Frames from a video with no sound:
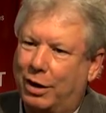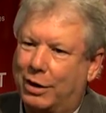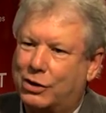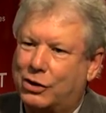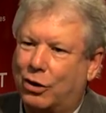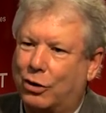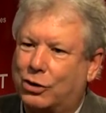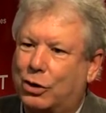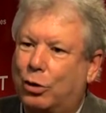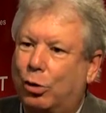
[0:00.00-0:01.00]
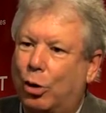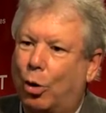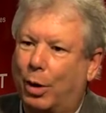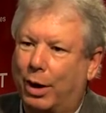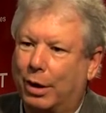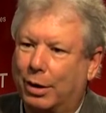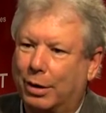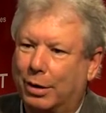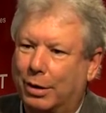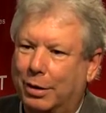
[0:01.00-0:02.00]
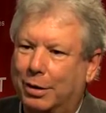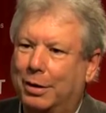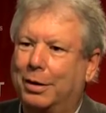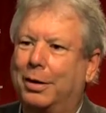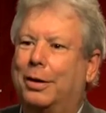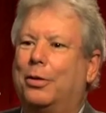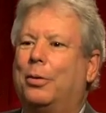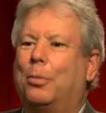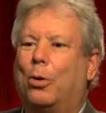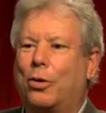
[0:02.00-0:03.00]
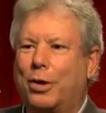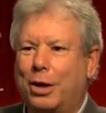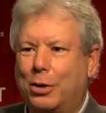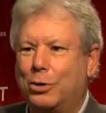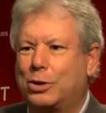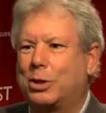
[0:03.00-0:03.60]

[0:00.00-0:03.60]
it starts glowing. The more they use,